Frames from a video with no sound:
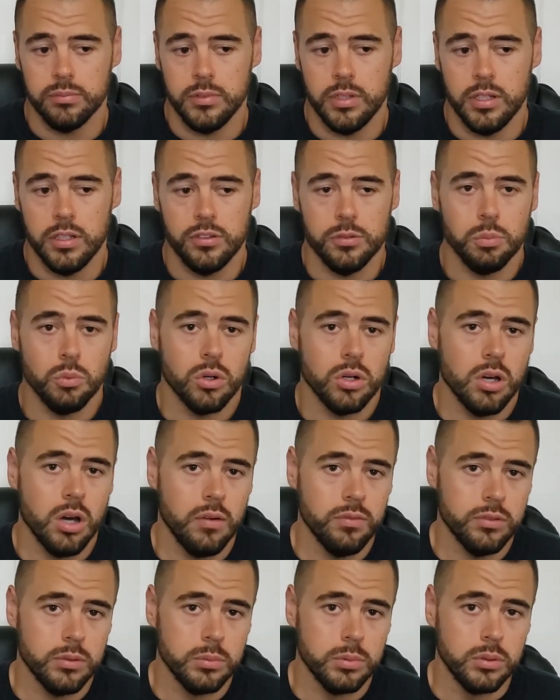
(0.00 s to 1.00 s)
it's more
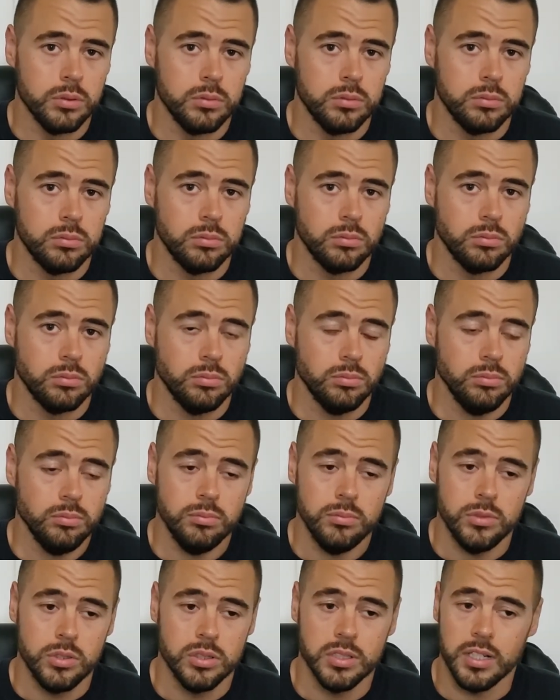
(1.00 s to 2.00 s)
comfortable.
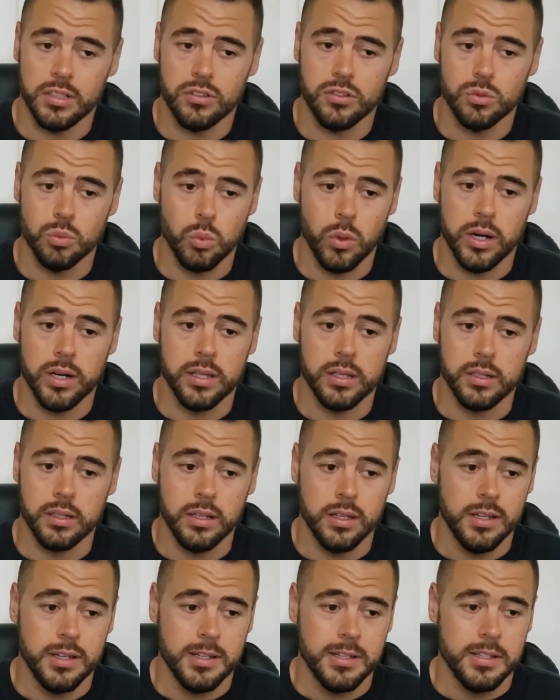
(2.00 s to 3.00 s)
You're not sweating
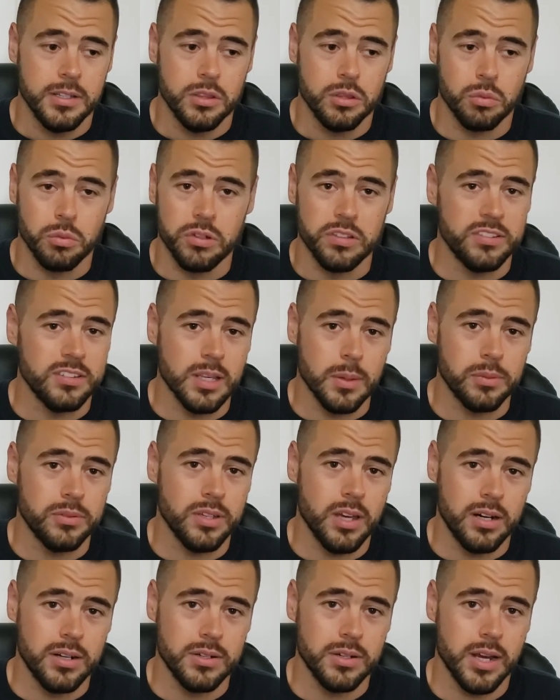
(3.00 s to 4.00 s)
3 steps
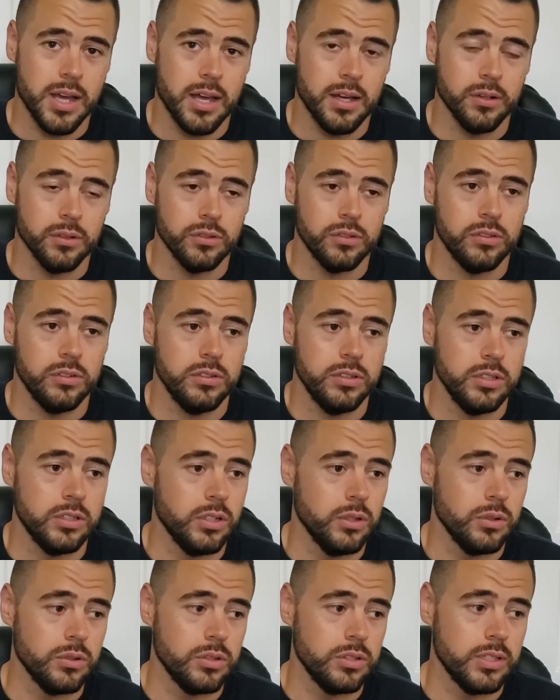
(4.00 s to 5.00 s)
out of your house. You're
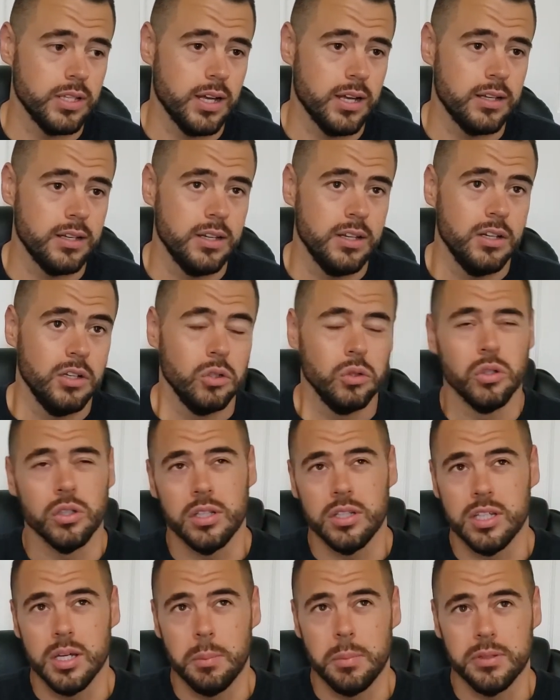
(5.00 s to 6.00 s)
not
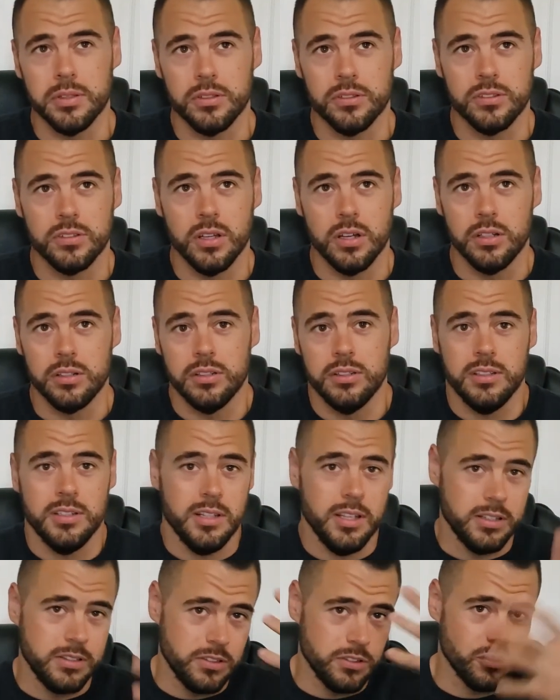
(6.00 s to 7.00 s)
looking up at the sun
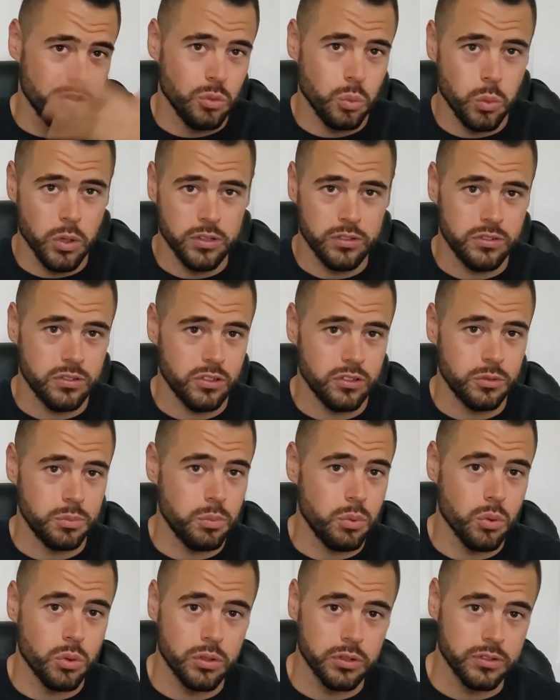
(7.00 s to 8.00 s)
and just sweat starts
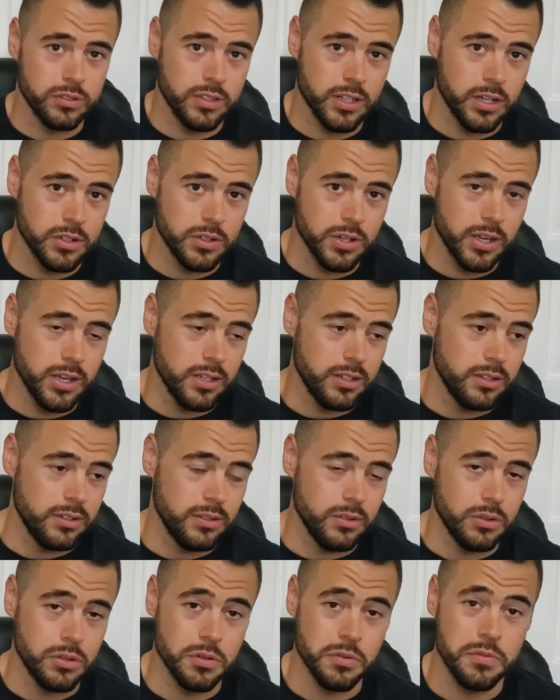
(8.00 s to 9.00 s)
pouring down your head
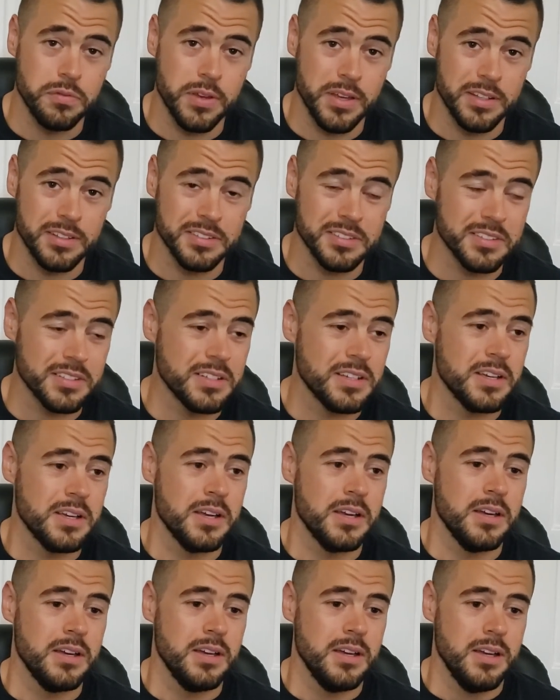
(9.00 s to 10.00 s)
or your face.
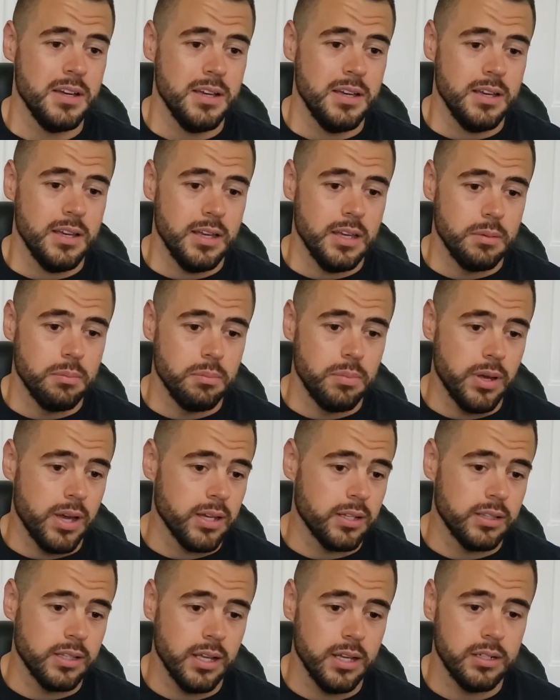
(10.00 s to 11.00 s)
And back
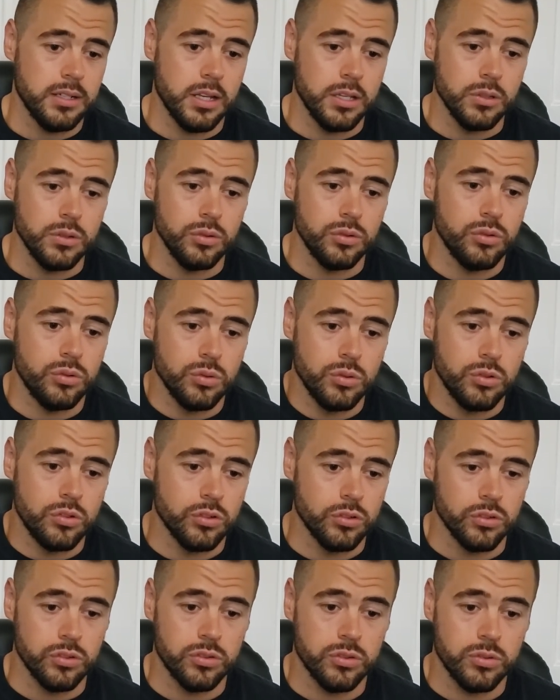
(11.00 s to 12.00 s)
then, I used to
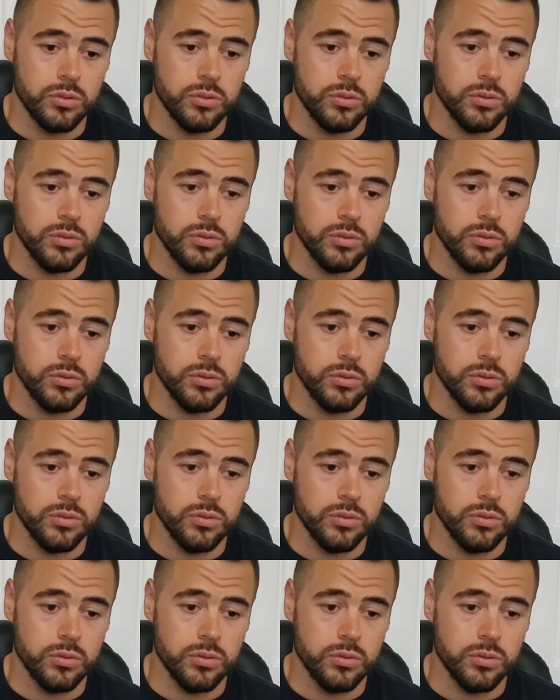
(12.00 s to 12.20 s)
just